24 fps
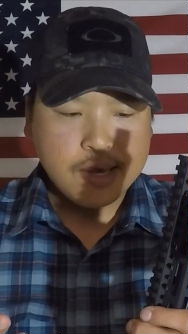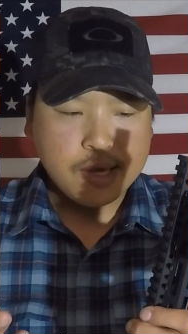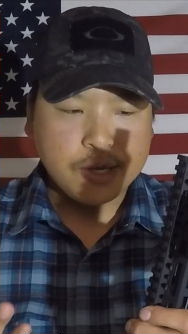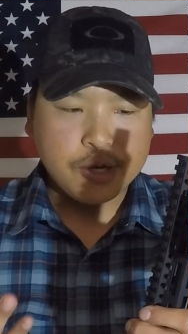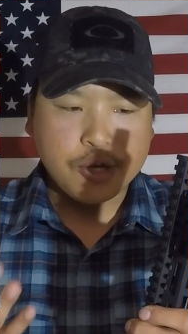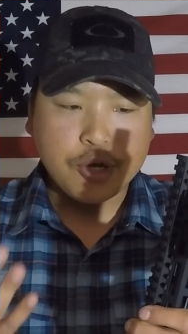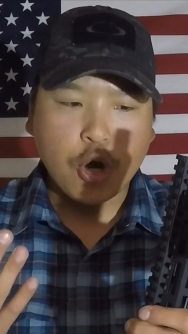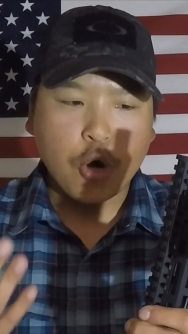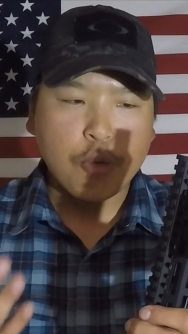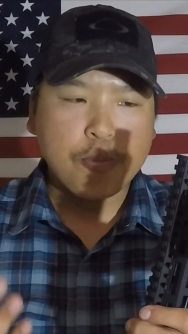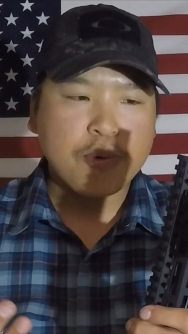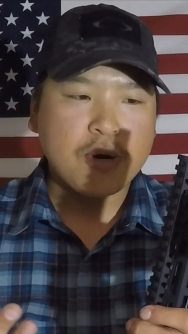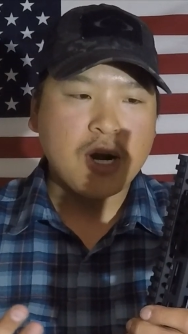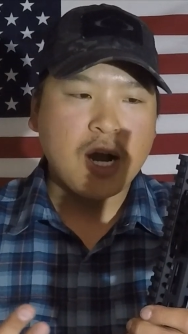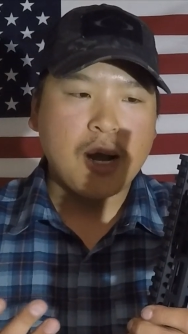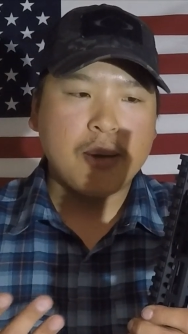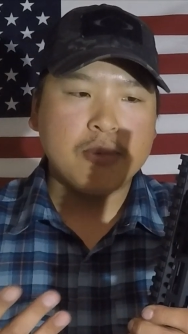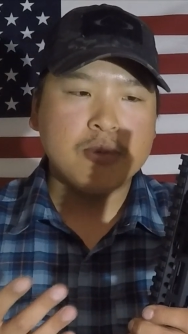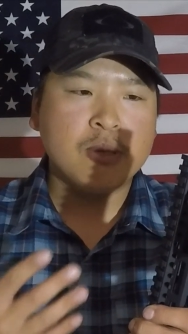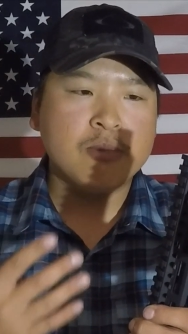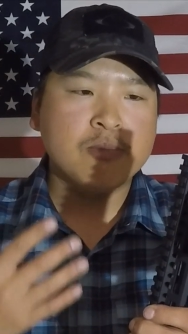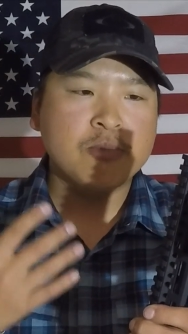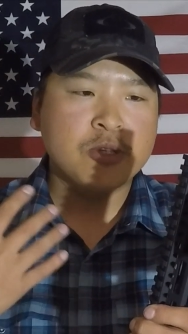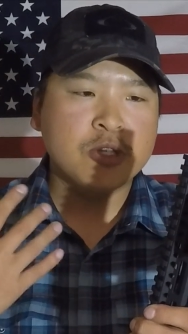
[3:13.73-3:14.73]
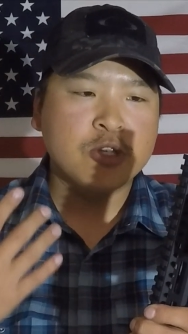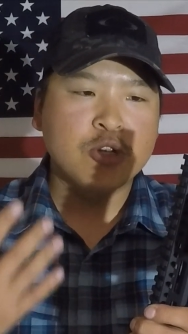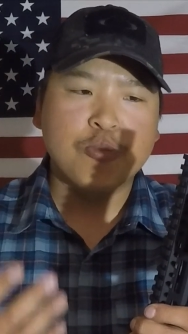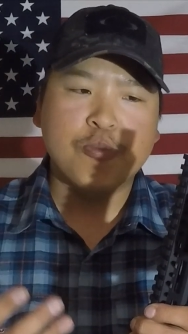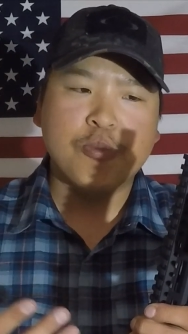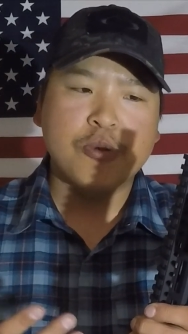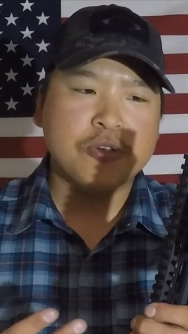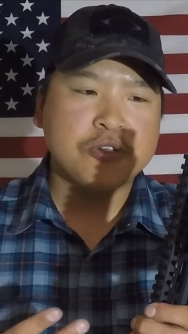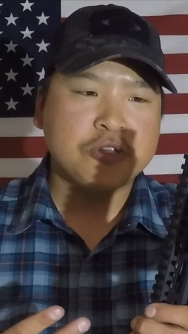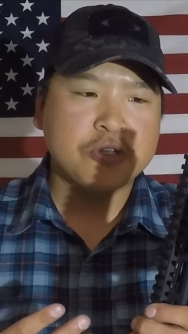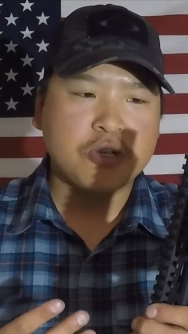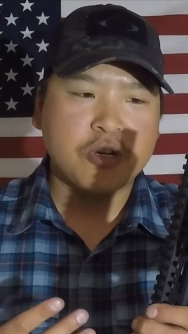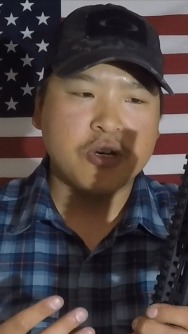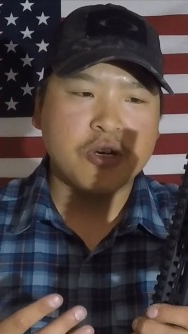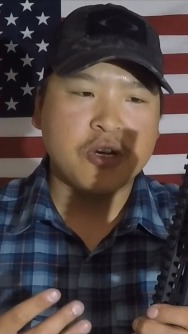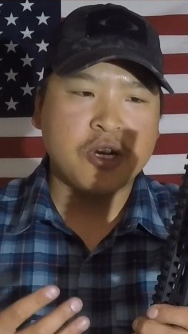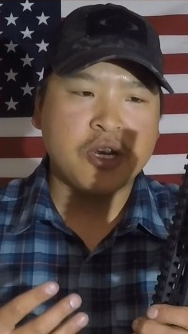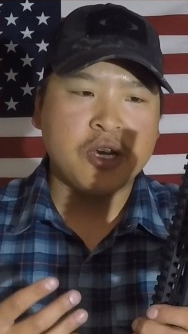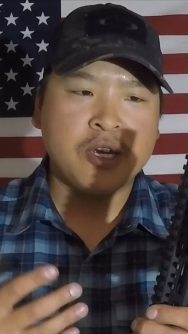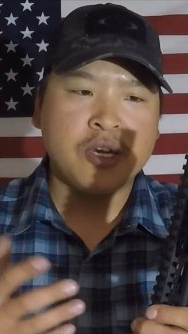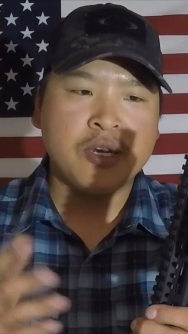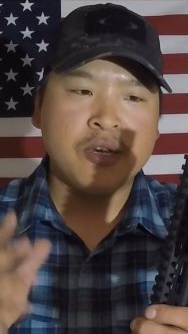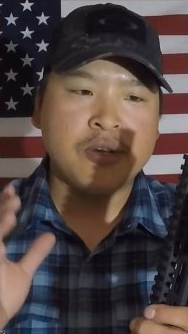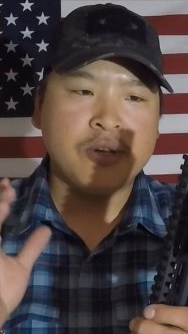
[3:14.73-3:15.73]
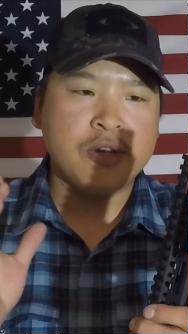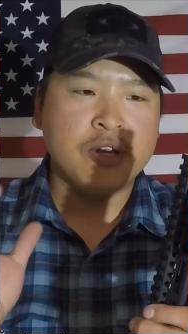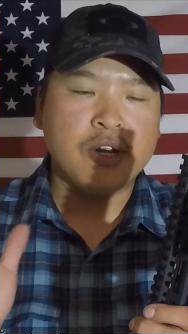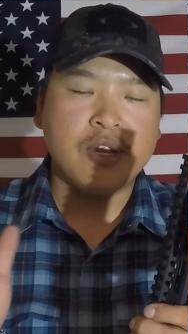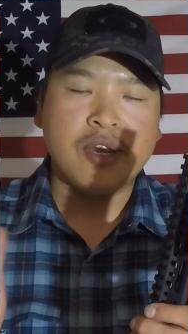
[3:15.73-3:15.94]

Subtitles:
No problem, super sturdy.